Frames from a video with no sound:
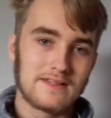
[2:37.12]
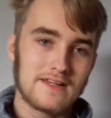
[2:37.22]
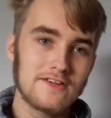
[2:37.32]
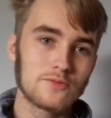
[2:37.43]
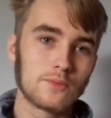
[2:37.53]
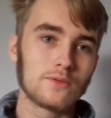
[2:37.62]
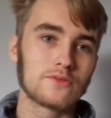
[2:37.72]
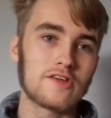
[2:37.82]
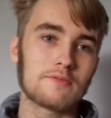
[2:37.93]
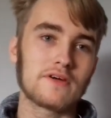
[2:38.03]
This wall
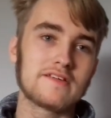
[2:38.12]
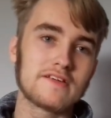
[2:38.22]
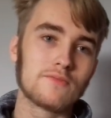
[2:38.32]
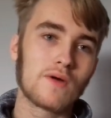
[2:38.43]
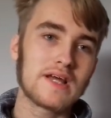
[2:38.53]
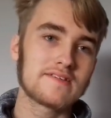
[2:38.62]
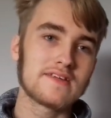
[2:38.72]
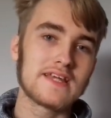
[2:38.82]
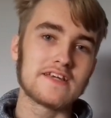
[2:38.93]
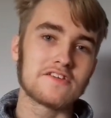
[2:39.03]
separated West
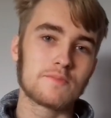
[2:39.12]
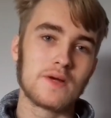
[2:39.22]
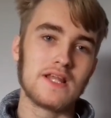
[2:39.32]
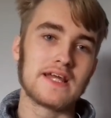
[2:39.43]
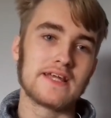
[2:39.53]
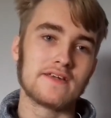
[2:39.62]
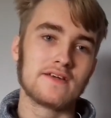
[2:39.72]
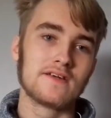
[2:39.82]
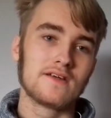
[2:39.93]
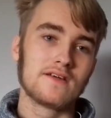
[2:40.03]
and East Berlin.
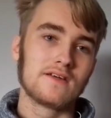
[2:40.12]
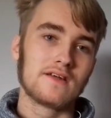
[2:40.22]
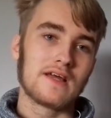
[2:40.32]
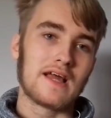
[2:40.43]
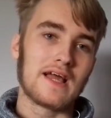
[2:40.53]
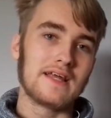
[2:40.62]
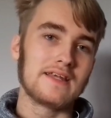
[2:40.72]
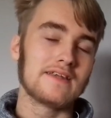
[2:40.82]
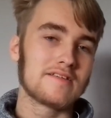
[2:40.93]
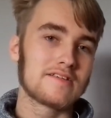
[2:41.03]

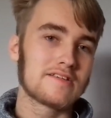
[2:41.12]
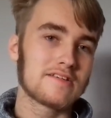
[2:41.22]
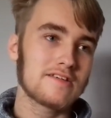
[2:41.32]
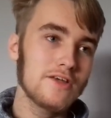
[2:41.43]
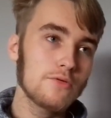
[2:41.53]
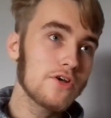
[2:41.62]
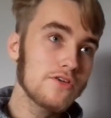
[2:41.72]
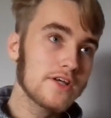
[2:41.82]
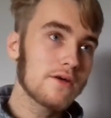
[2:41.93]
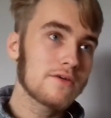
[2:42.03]
And you
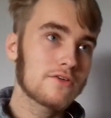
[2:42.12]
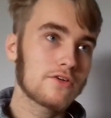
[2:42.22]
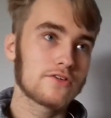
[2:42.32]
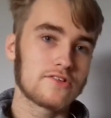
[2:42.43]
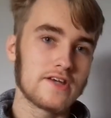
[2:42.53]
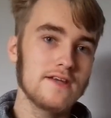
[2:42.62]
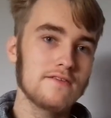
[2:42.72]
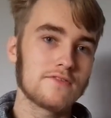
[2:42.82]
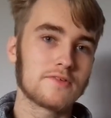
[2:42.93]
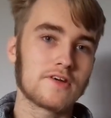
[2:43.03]
could go across it
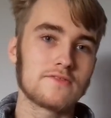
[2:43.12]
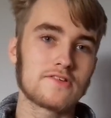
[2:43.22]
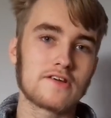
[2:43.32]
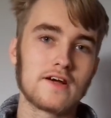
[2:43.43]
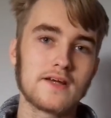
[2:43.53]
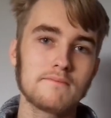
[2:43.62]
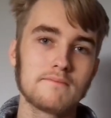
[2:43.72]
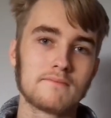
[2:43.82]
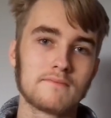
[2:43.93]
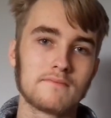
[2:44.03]
from time to time.
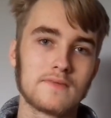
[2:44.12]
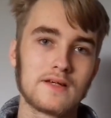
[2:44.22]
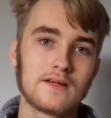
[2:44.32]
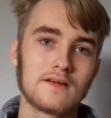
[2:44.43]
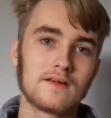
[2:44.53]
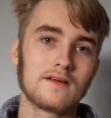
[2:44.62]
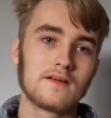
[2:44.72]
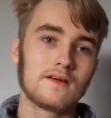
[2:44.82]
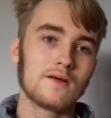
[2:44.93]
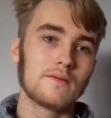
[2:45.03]

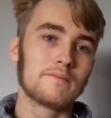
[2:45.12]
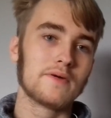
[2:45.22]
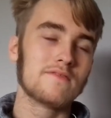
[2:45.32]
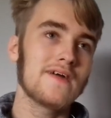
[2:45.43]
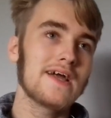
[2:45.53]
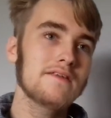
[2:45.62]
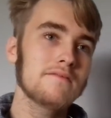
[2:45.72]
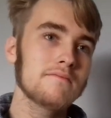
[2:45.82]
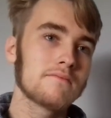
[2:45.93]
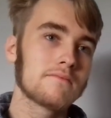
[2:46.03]
But
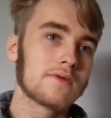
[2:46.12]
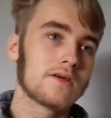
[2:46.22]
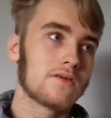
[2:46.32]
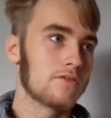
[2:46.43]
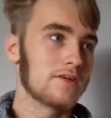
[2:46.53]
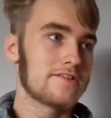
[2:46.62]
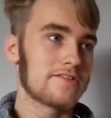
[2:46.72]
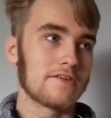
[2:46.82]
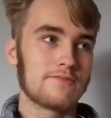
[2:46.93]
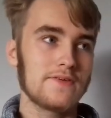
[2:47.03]
then, or at least
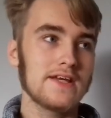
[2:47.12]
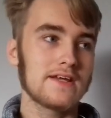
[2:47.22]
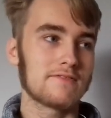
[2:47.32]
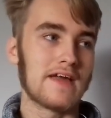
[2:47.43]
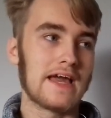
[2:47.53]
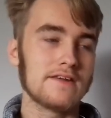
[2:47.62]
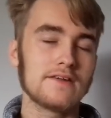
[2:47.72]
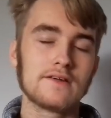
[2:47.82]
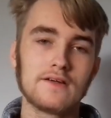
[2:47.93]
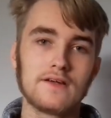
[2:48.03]
I think
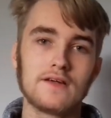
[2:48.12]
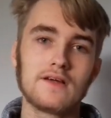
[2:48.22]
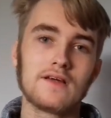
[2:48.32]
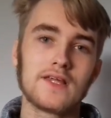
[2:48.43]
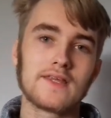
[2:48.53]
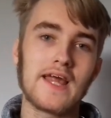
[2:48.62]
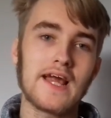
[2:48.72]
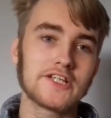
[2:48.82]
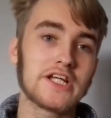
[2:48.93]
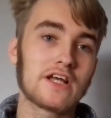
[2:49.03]
then, they
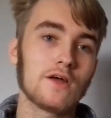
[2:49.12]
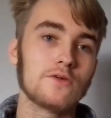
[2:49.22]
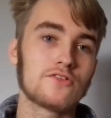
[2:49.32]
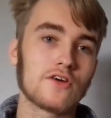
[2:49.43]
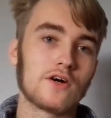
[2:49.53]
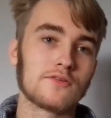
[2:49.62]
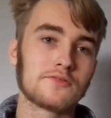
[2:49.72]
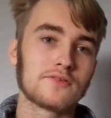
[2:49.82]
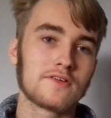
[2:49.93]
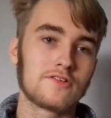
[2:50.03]
actually closed
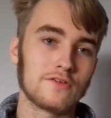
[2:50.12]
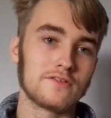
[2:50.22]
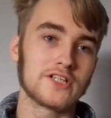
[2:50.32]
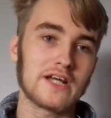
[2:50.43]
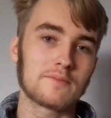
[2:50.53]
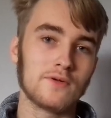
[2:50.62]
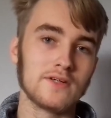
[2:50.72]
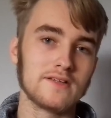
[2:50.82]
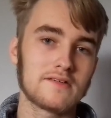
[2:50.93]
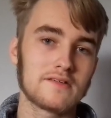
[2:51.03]
off 2 of the
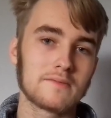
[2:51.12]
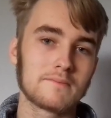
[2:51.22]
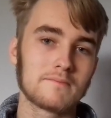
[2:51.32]
checkpoints,